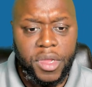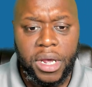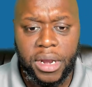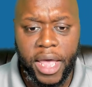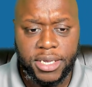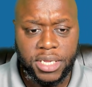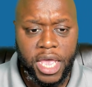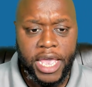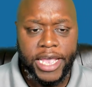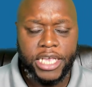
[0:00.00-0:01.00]
Next
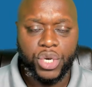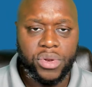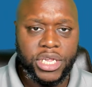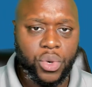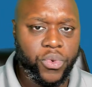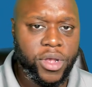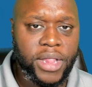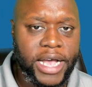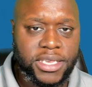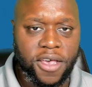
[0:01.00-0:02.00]
is you need to
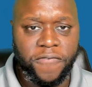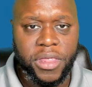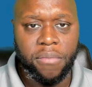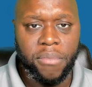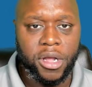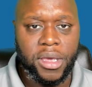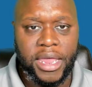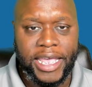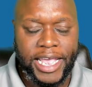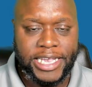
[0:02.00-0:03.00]
realize affiliate
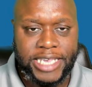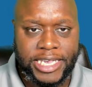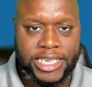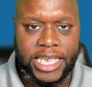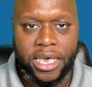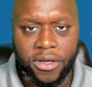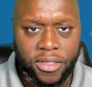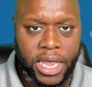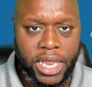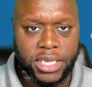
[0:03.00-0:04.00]
marketing is a skill
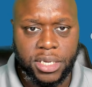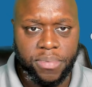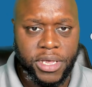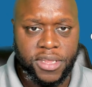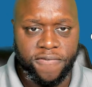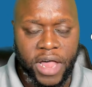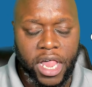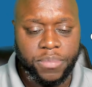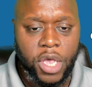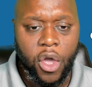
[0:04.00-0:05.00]
that needs to be
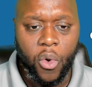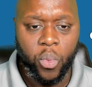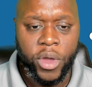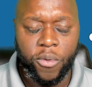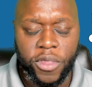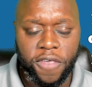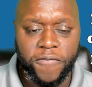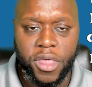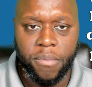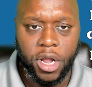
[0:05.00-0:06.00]
developed. When, with
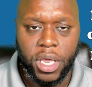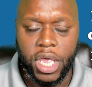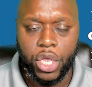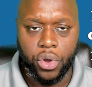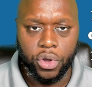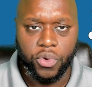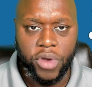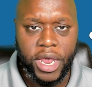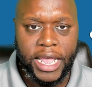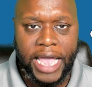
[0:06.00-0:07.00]
affiliate marketing, you're
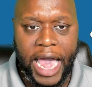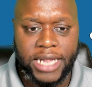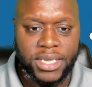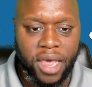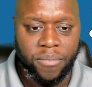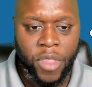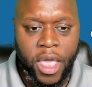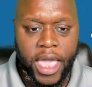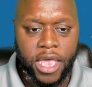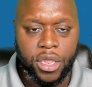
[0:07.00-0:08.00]
creating content,
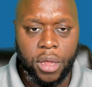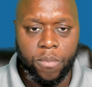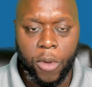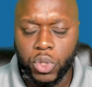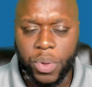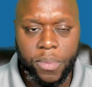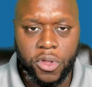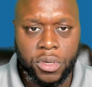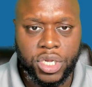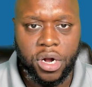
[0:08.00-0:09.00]
and most people
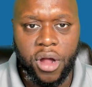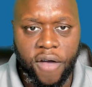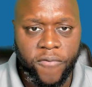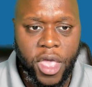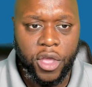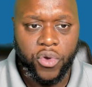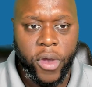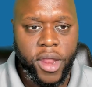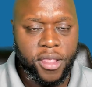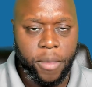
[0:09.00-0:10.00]
don't start off
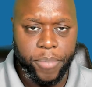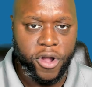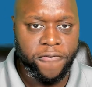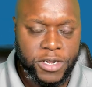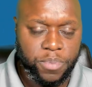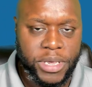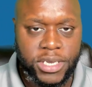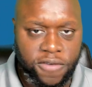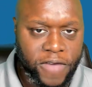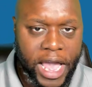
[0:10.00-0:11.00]
creating the perfect
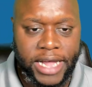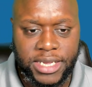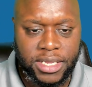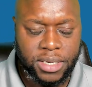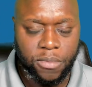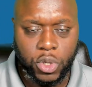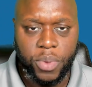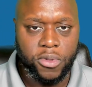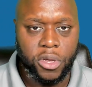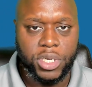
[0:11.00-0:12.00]
piece of content. Most
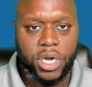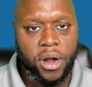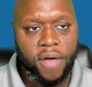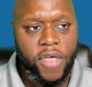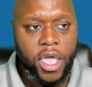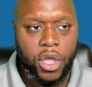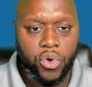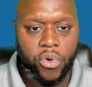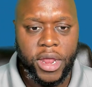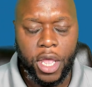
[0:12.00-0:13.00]
people don't start off
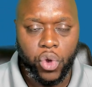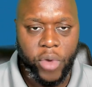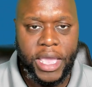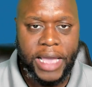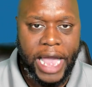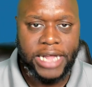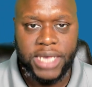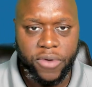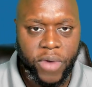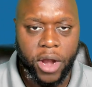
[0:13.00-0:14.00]
creating great
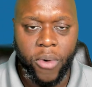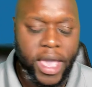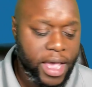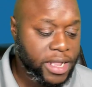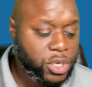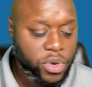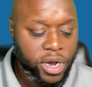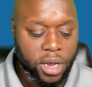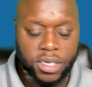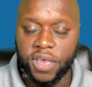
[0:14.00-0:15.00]
content right away. And that's
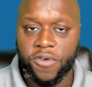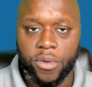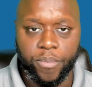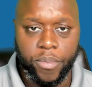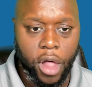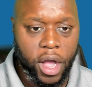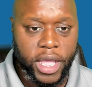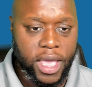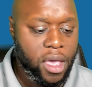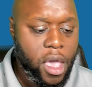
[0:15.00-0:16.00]
regardless if you're
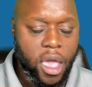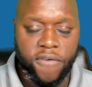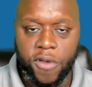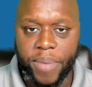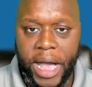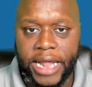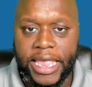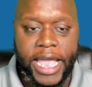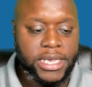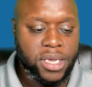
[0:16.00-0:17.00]
blogging, if you're
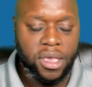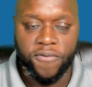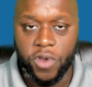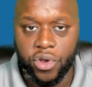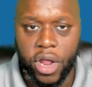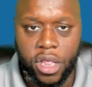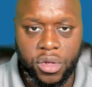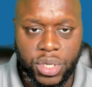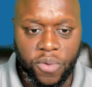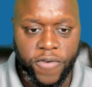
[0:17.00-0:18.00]
podcasting, if you're creating
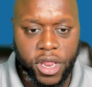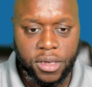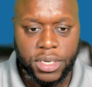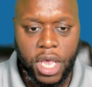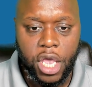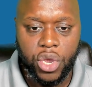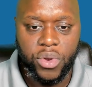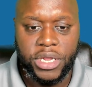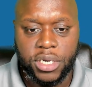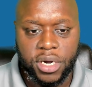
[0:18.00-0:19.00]
YouTube videos. You
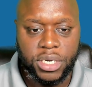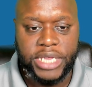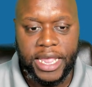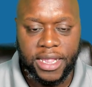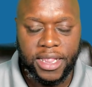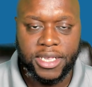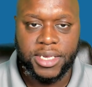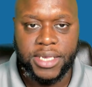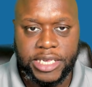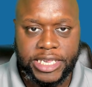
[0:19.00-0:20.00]
need to understand that this
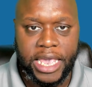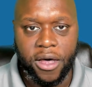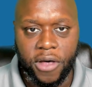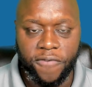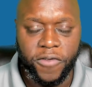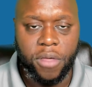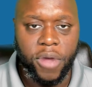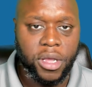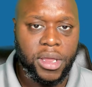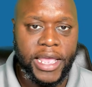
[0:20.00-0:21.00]
is a skill. Affiliate
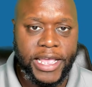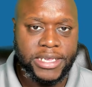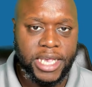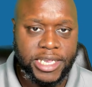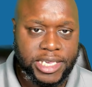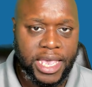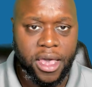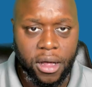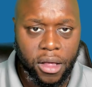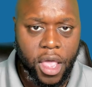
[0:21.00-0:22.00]
marketing is a
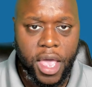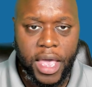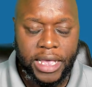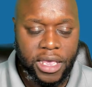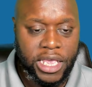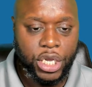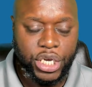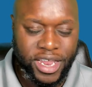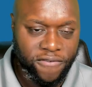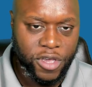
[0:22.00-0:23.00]
skill each
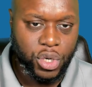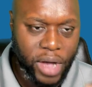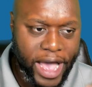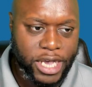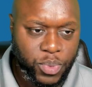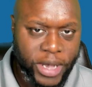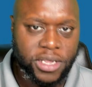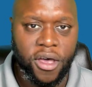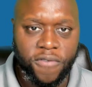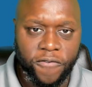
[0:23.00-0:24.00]
individual aspect
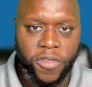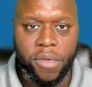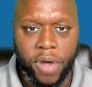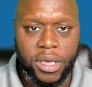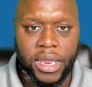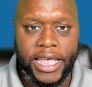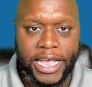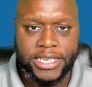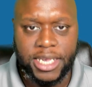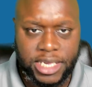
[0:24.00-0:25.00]
of affiliate marketing
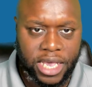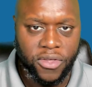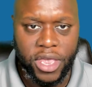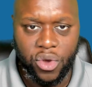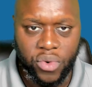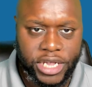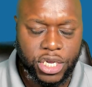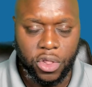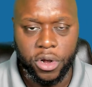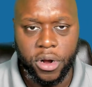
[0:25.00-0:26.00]
is a skill that you need to
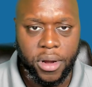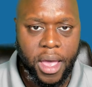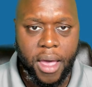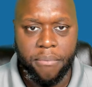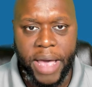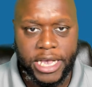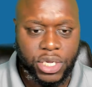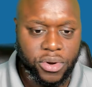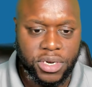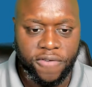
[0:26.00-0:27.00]
learn,
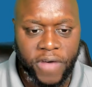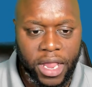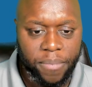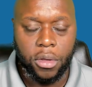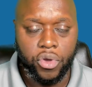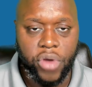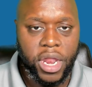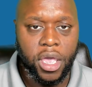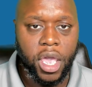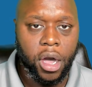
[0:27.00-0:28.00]
master, and develop.
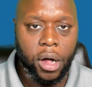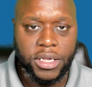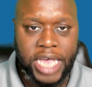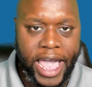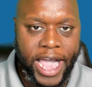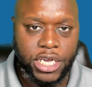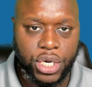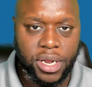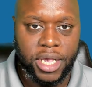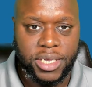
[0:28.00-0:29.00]
Creating a call to
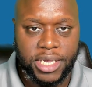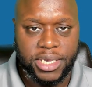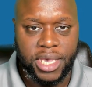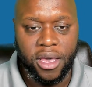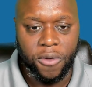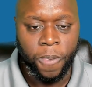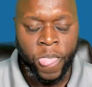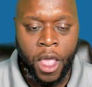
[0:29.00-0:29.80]
action is a skill.